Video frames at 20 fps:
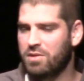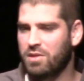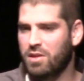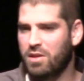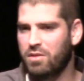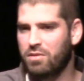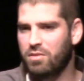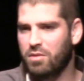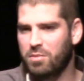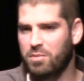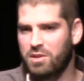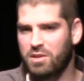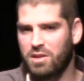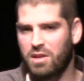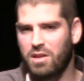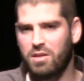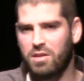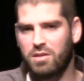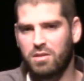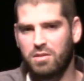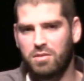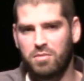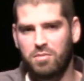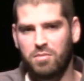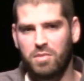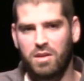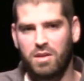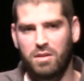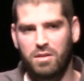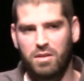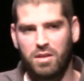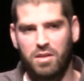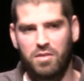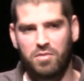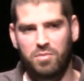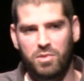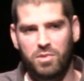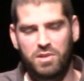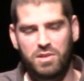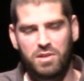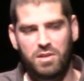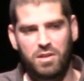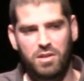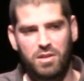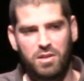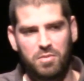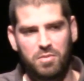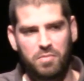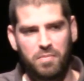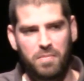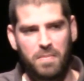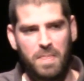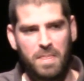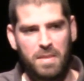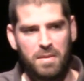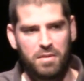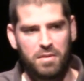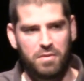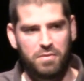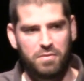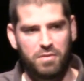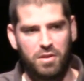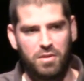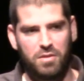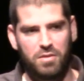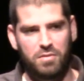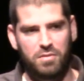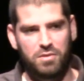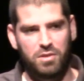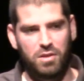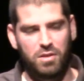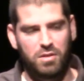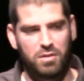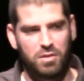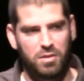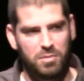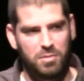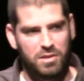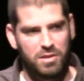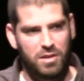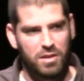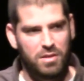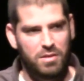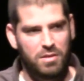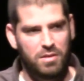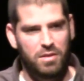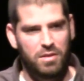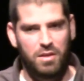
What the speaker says: Saeed Ramadan, may Allah mercy on him, the father of Tariq Ramadan,